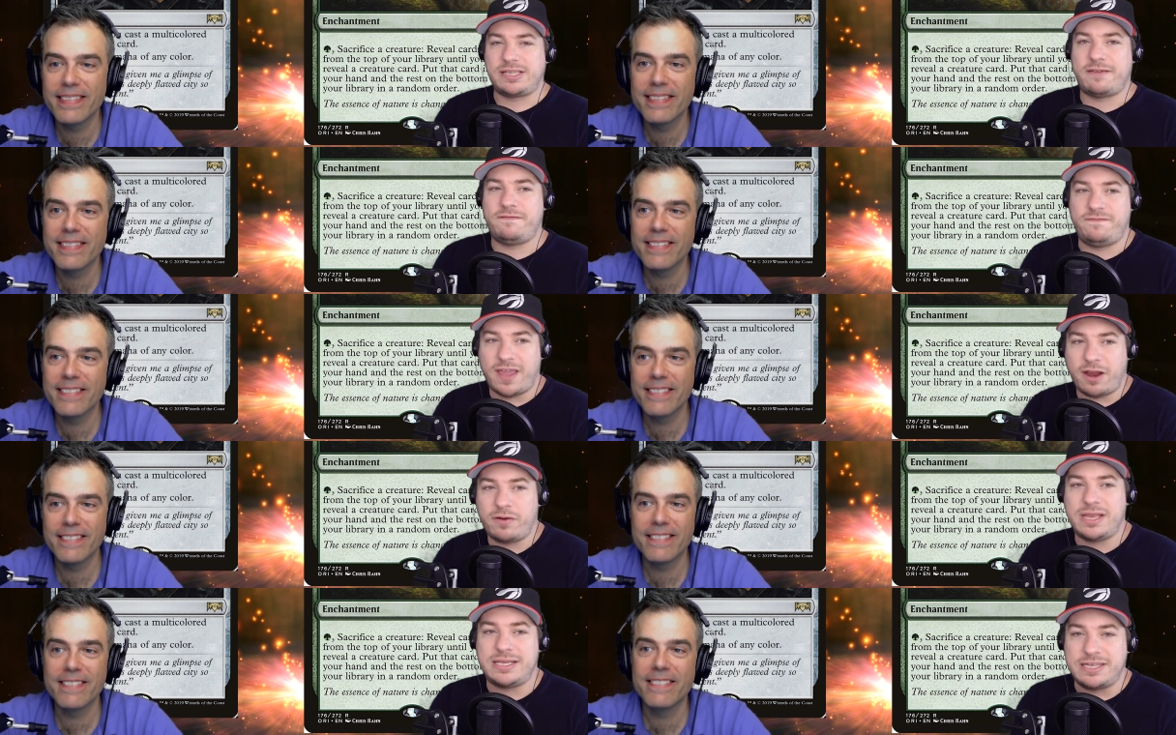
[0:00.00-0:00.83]
Speaker 1: a
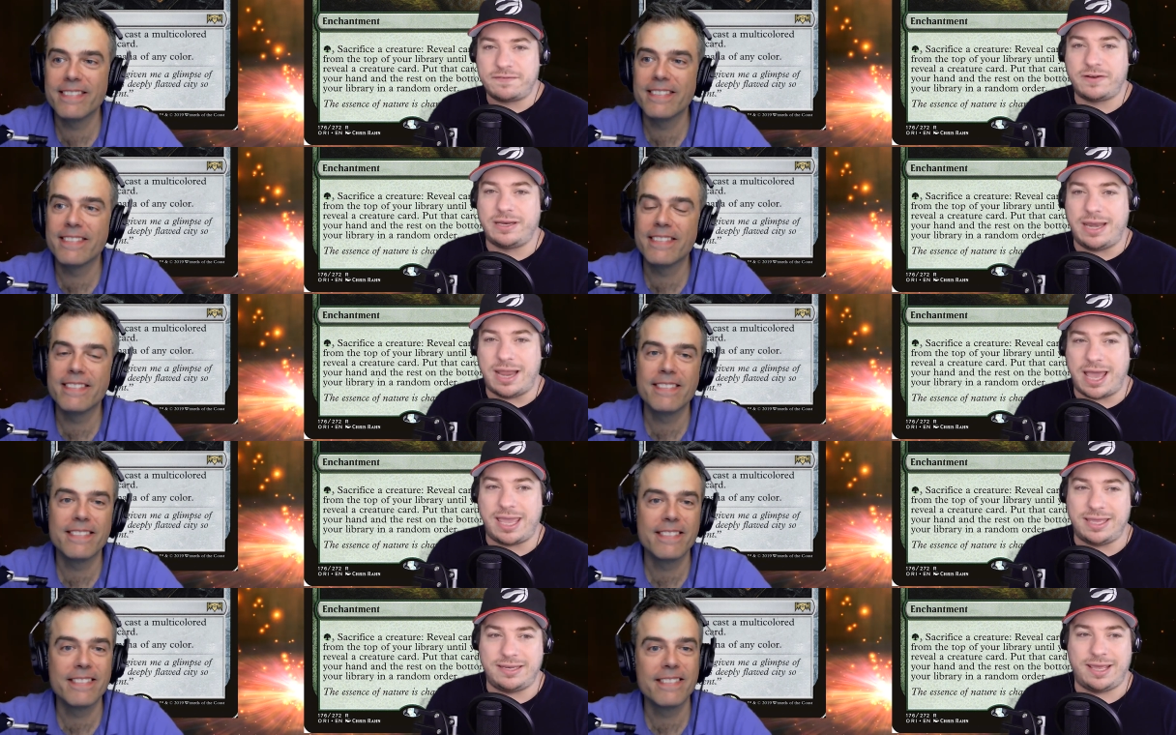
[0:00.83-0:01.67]
very different
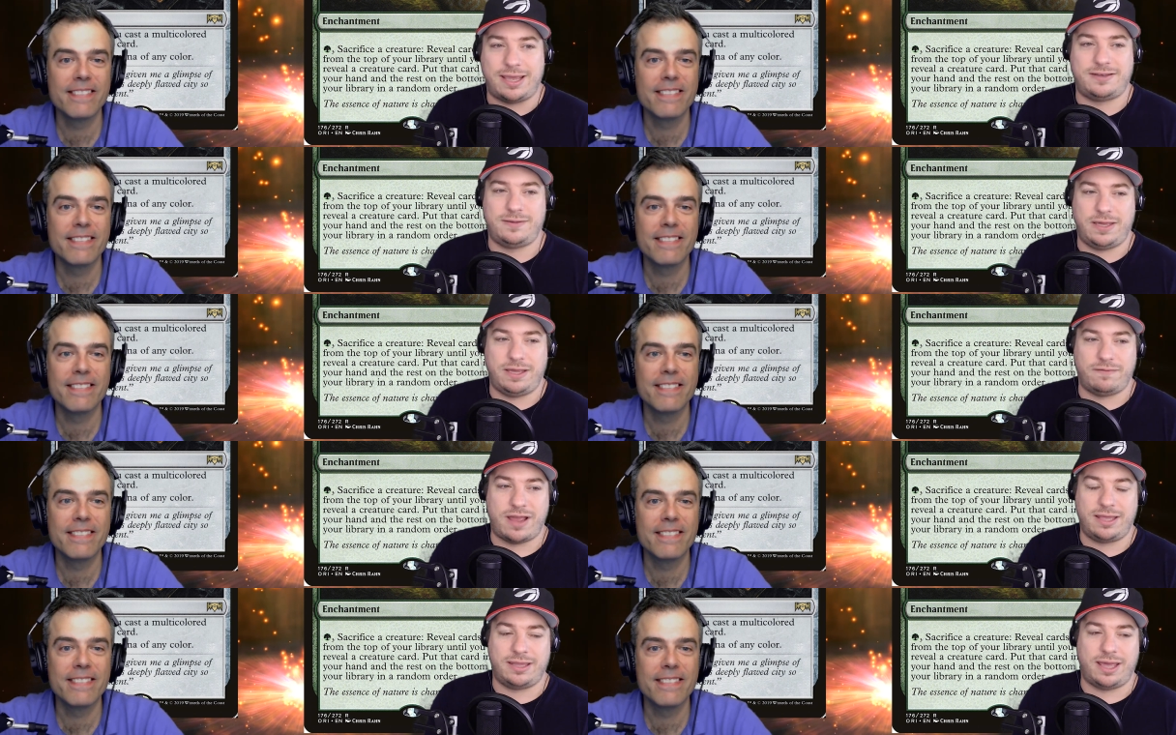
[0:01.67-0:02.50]
Naya deck to me,
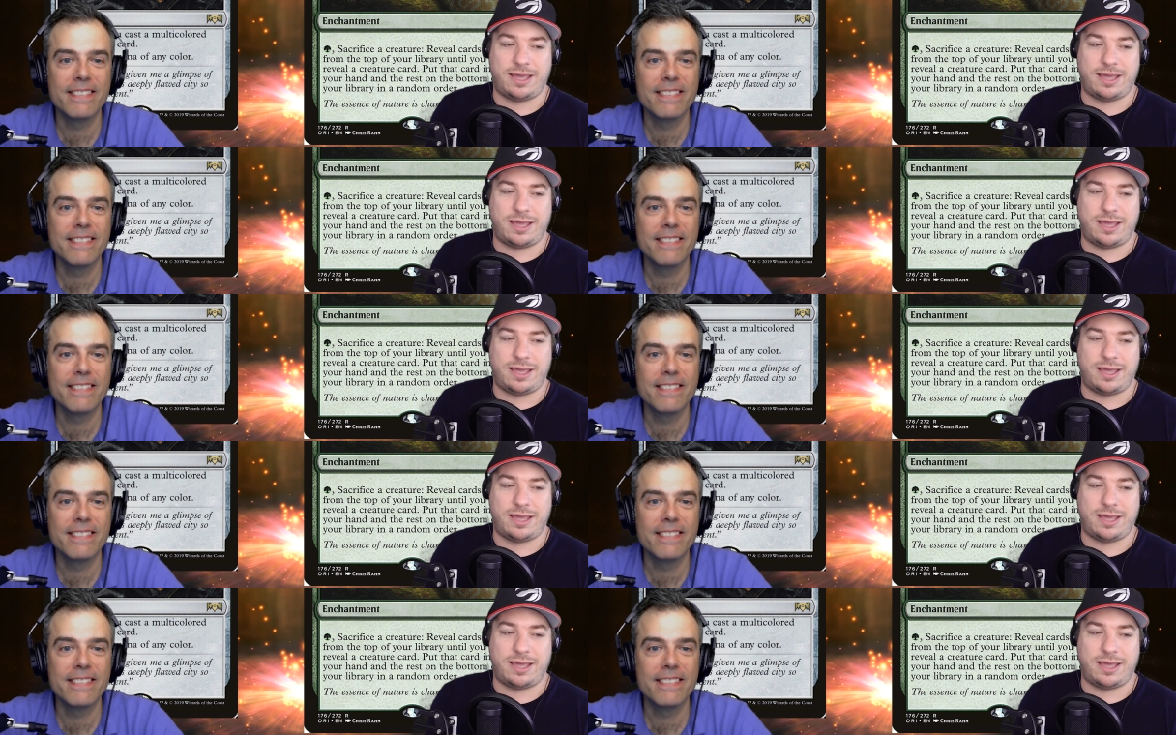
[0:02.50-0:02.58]
right?